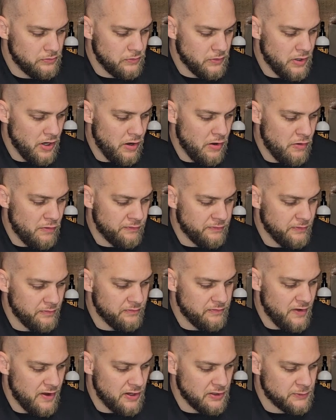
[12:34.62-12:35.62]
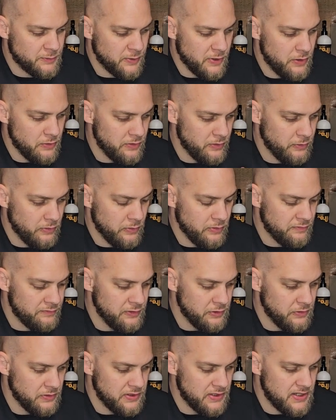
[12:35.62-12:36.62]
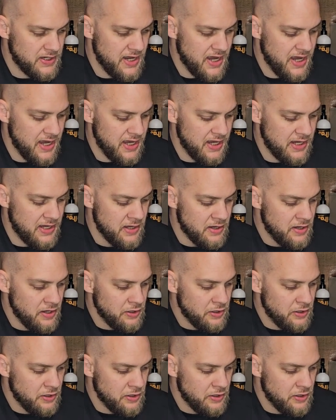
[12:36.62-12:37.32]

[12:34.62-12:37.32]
call from Foxpro that we're reviewing today,